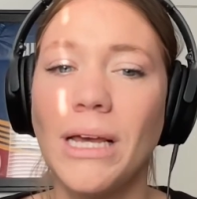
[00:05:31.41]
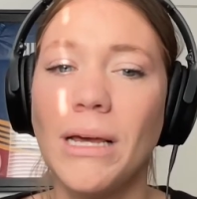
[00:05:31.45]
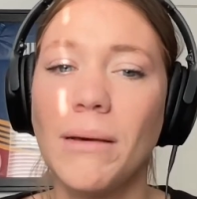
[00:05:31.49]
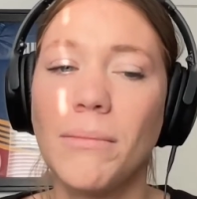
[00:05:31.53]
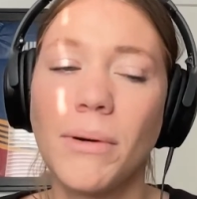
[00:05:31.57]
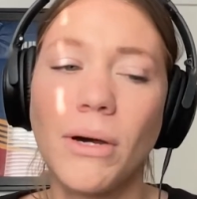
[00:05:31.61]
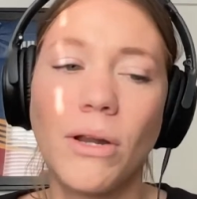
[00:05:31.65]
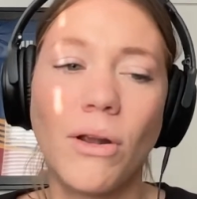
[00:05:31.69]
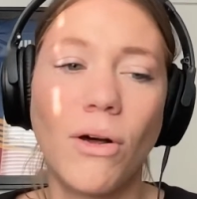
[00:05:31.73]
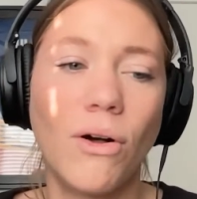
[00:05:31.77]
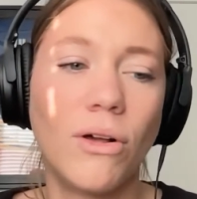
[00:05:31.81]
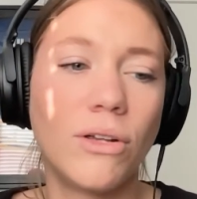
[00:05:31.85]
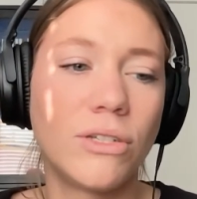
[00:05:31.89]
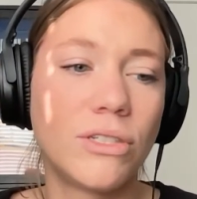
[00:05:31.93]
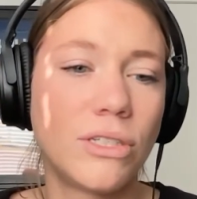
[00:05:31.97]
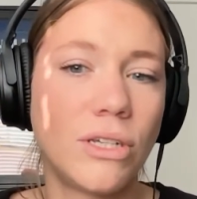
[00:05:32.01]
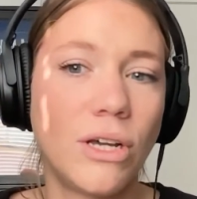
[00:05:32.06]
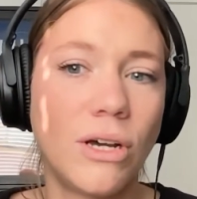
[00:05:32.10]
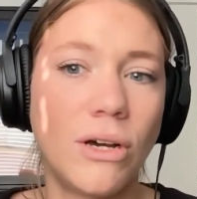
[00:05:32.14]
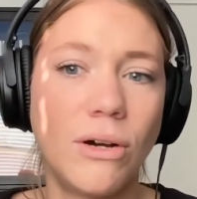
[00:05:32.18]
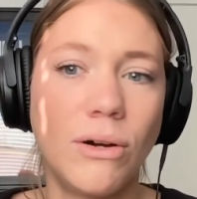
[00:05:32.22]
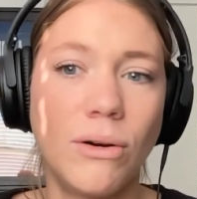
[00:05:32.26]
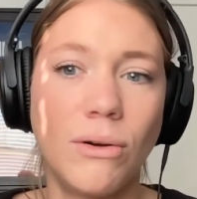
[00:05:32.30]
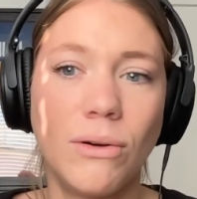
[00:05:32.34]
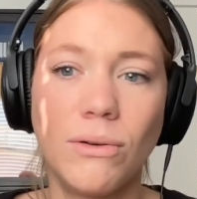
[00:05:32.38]
but
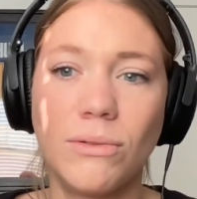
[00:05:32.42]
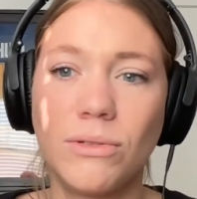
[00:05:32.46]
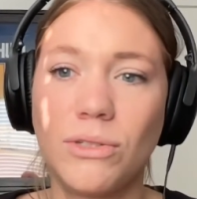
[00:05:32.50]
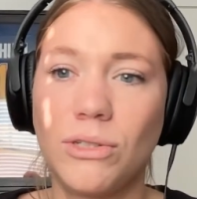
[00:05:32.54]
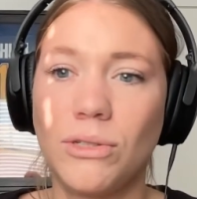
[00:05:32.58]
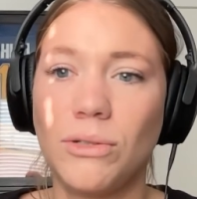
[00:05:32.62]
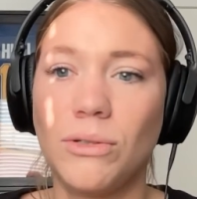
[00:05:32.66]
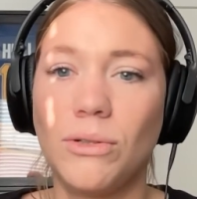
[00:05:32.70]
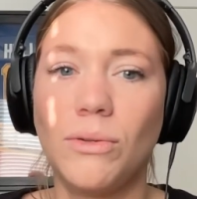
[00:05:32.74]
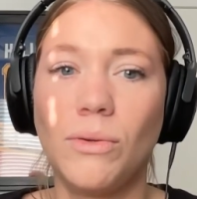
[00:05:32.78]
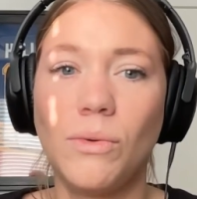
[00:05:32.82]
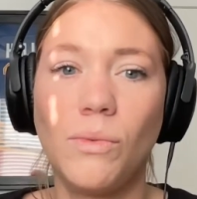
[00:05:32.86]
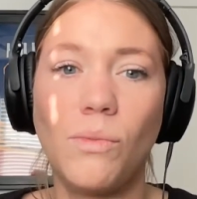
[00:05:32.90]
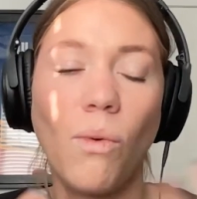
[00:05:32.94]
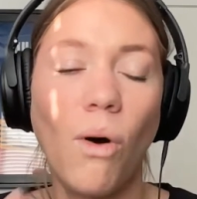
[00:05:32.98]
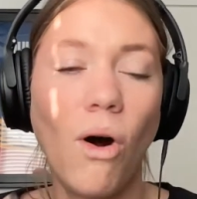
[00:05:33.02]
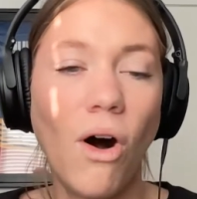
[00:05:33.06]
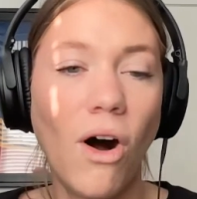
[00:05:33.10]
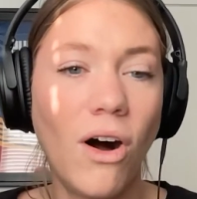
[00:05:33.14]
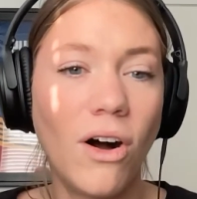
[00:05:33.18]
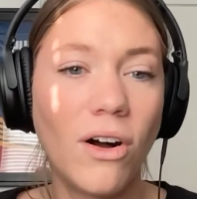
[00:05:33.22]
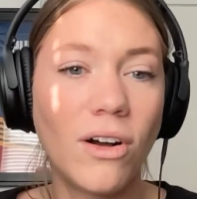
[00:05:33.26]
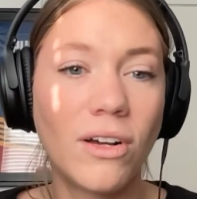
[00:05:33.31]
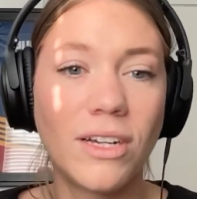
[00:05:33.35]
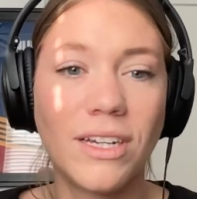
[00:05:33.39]
also to
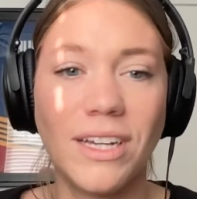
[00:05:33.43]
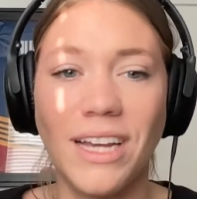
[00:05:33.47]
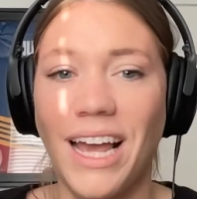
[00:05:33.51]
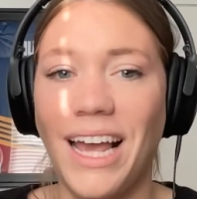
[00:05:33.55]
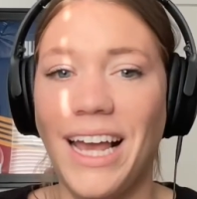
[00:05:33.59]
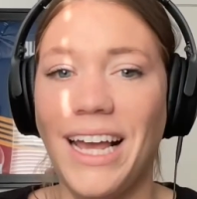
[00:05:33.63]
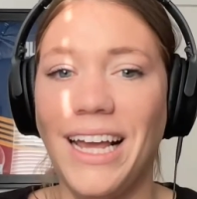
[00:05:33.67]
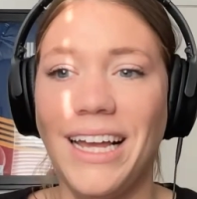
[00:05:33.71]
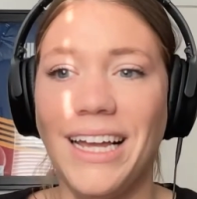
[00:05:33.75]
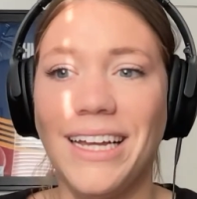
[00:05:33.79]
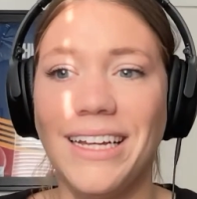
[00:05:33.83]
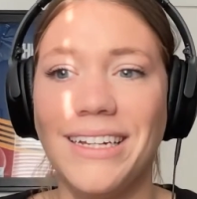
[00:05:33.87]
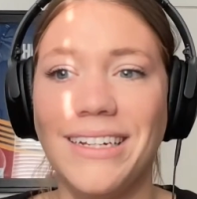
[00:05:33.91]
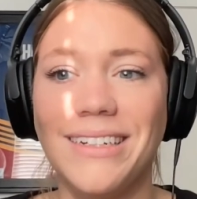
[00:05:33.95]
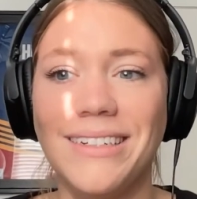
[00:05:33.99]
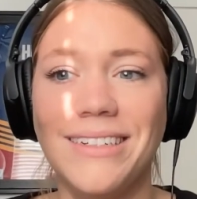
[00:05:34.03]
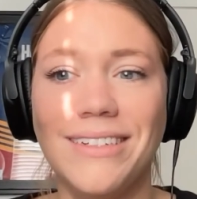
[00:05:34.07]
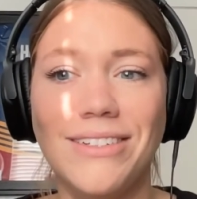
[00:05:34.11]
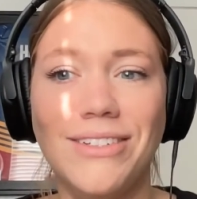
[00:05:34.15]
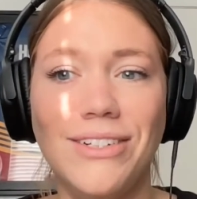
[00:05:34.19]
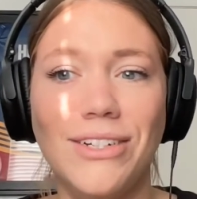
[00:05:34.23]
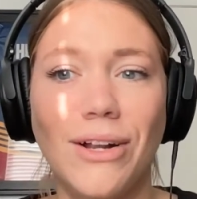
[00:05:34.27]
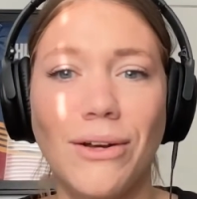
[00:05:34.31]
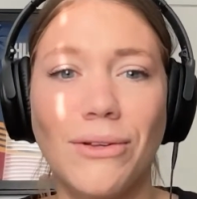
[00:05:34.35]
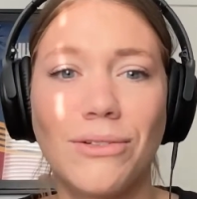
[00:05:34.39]
walk and
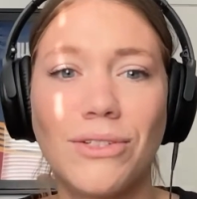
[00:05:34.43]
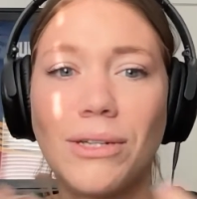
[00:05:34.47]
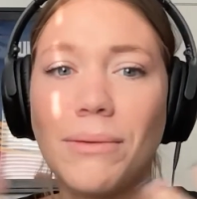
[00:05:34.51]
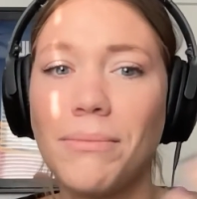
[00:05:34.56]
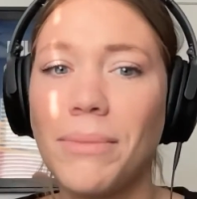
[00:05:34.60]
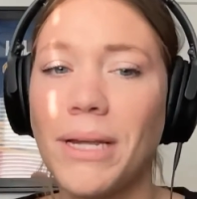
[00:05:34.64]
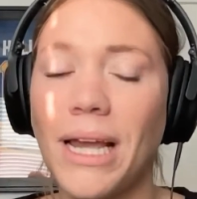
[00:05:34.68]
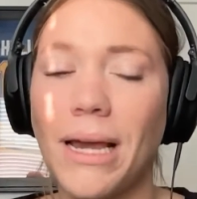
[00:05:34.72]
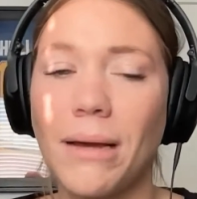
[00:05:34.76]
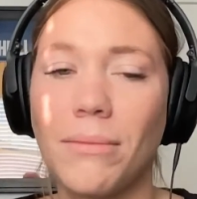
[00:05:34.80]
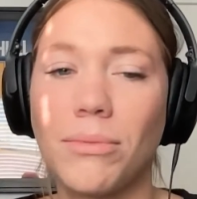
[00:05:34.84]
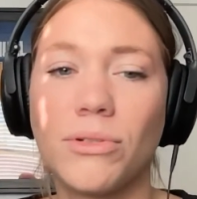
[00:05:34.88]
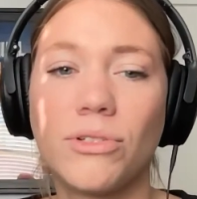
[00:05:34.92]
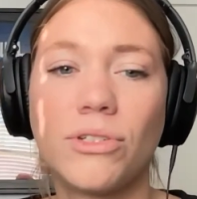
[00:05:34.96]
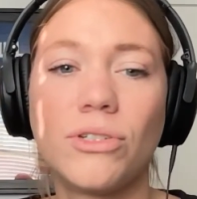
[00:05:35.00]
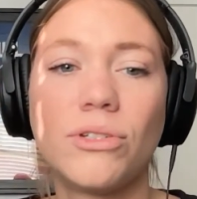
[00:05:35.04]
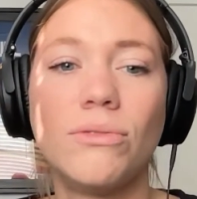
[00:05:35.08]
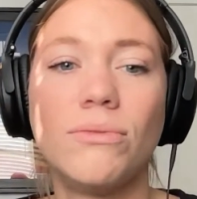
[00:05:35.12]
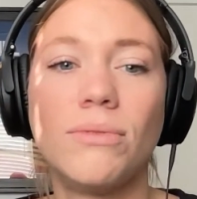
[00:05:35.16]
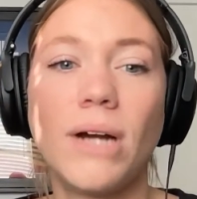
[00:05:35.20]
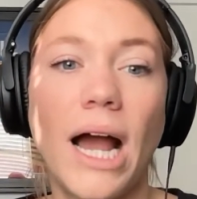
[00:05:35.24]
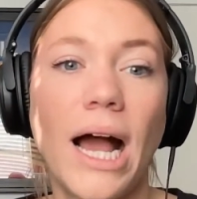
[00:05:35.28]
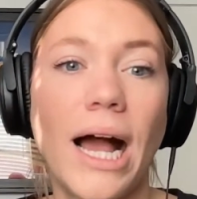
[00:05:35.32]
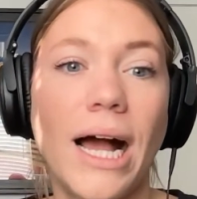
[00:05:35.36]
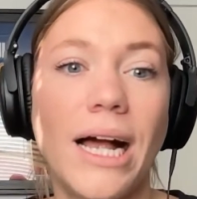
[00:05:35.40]
to be able to
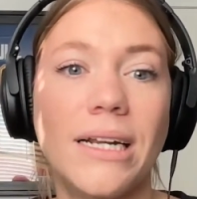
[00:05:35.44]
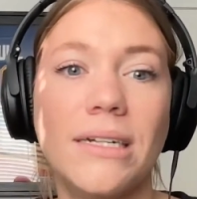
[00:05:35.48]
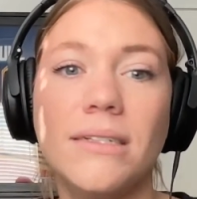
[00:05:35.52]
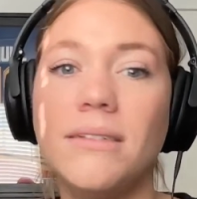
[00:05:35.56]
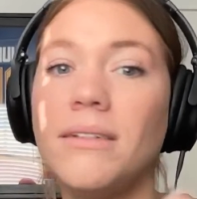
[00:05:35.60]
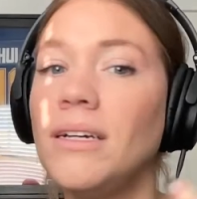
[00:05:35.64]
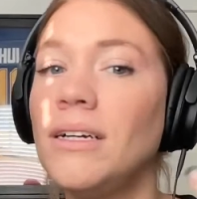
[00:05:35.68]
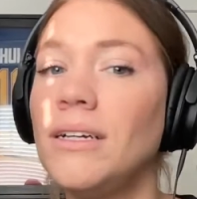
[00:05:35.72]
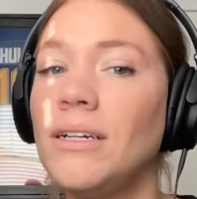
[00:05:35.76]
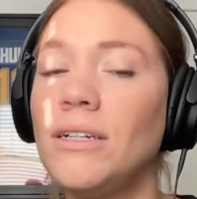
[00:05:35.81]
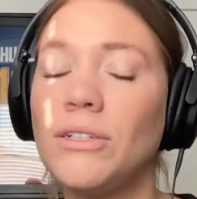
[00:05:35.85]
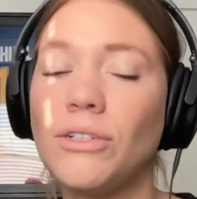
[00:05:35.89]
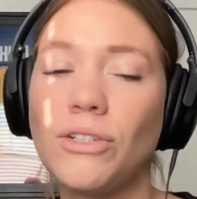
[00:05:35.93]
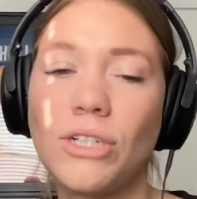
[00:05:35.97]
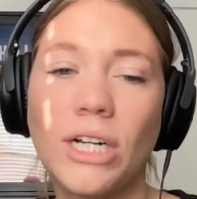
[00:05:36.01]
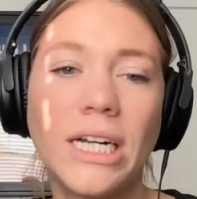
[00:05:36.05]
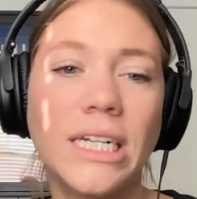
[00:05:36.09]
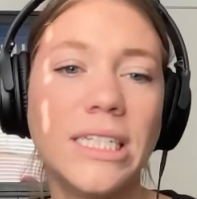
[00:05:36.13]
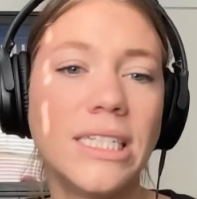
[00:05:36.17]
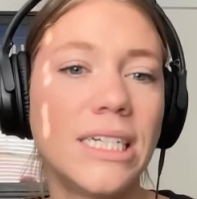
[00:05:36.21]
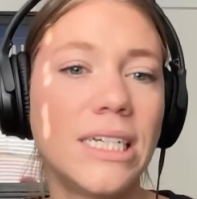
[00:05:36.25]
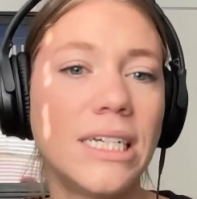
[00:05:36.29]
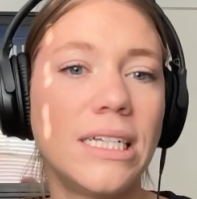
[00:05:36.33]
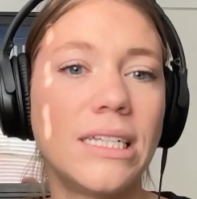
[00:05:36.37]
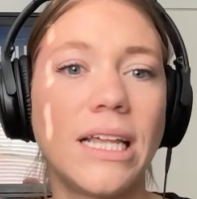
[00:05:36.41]
ride
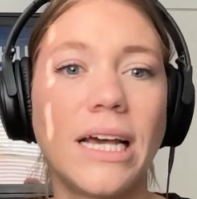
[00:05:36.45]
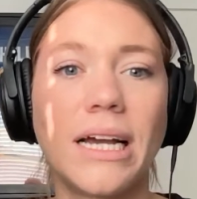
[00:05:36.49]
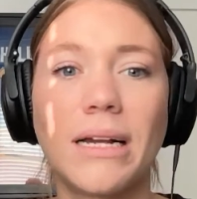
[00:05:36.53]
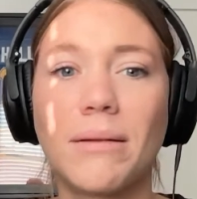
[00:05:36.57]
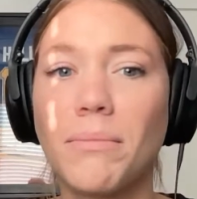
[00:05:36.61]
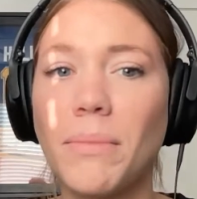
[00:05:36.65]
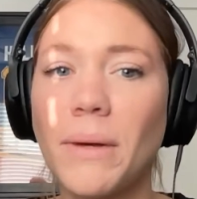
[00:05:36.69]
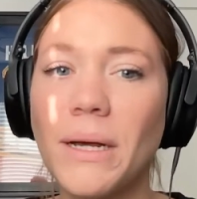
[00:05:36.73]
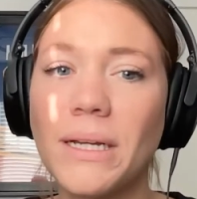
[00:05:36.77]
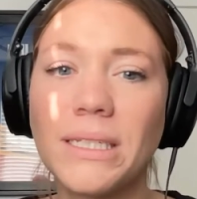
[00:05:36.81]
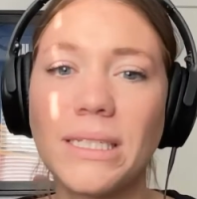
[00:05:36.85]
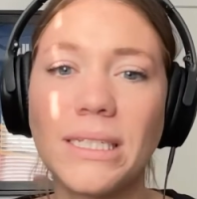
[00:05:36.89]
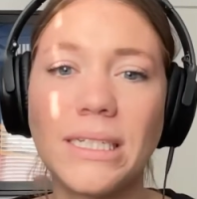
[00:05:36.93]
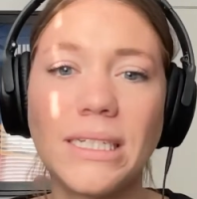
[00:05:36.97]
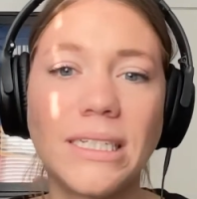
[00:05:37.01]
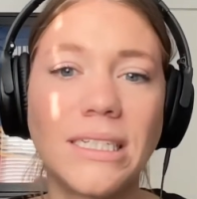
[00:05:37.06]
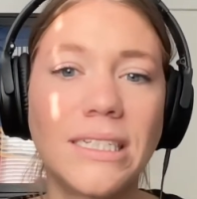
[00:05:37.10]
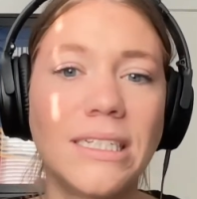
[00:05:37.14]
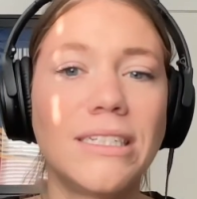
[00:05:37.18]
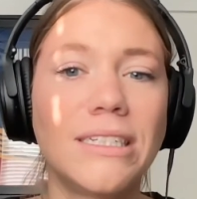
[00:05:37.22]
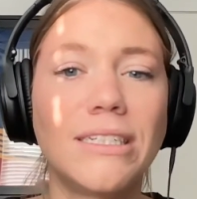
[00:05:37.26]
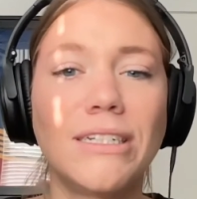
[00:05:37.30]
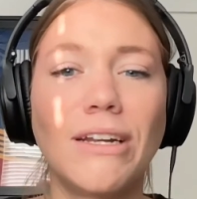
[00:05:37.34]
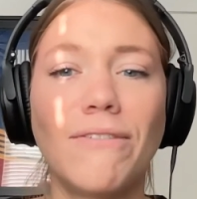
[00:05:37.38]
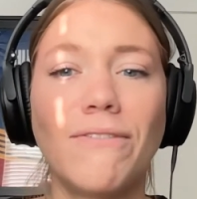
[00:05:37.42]
transit like buses
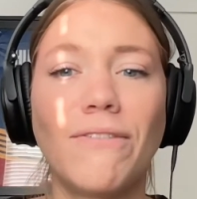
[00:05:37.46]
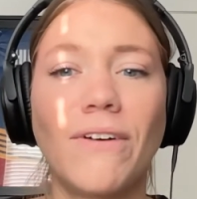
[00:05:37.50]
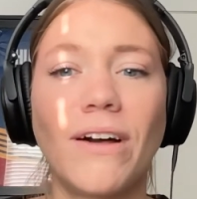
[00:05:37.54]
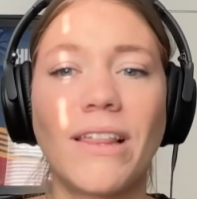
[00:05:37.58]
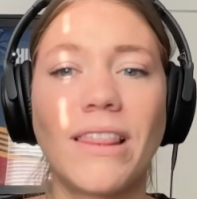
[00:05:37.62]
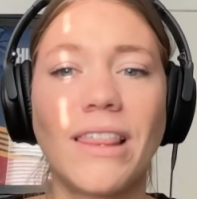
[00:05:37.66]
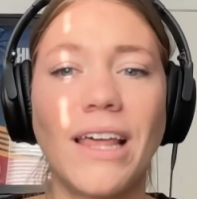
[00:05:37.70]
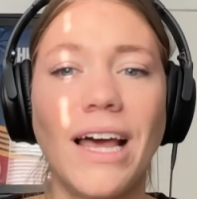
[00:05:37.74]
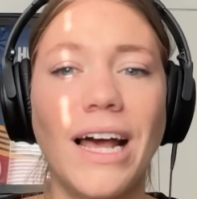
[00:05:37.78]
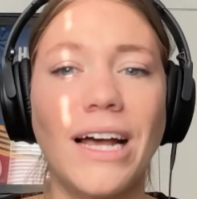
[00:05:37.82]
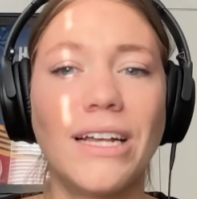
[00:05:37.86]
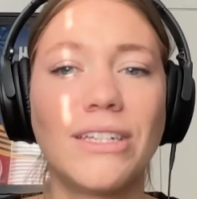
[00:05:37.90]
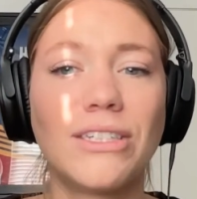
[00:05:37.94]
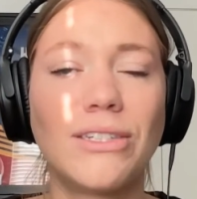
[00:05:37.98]
and stuff like that.